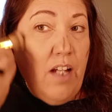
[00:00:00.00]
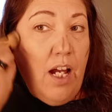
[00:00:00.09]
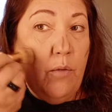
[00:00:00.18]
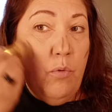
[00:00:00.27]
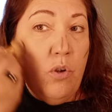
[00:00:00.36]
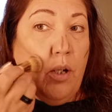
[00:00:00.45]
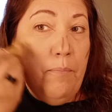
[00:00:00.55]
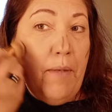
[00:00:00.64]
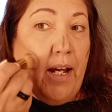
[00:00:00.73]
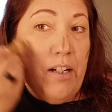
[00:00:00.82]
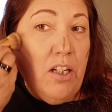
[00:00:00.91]
I will come
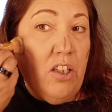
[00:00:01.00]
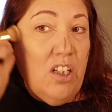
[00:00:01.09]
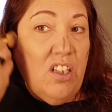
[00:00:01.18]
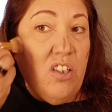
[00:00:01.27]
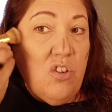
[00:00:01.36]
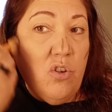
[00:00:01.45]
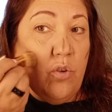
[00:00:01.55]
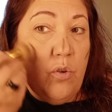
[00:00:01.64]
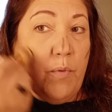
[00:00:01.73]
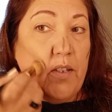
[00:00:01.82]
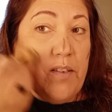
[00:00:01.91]
back and get into
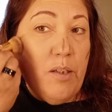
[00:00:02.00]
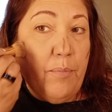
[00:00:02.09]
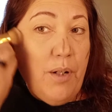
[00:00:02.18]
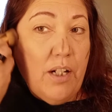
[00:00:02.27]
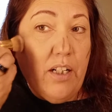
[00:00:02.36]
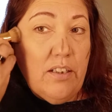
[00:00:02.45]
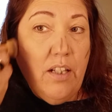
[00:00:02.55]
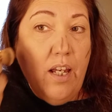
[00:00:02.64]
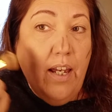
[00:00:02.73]
the rest of the product